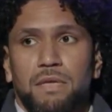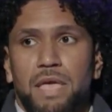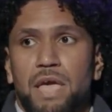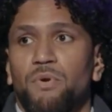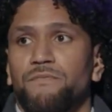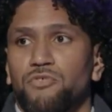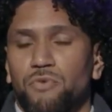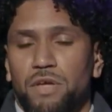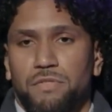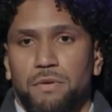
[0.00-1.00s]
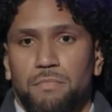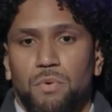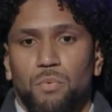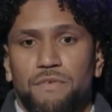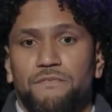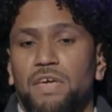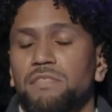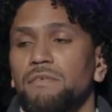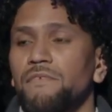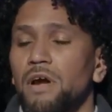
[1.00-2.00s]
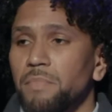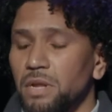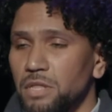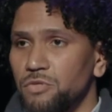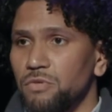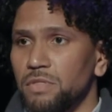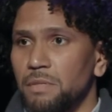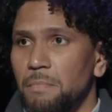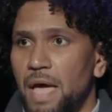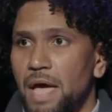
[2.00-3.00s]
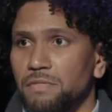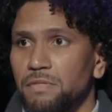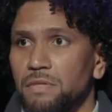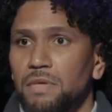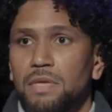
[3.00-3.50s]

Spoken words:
and we've addressed them. We've faced environmental issues in the past,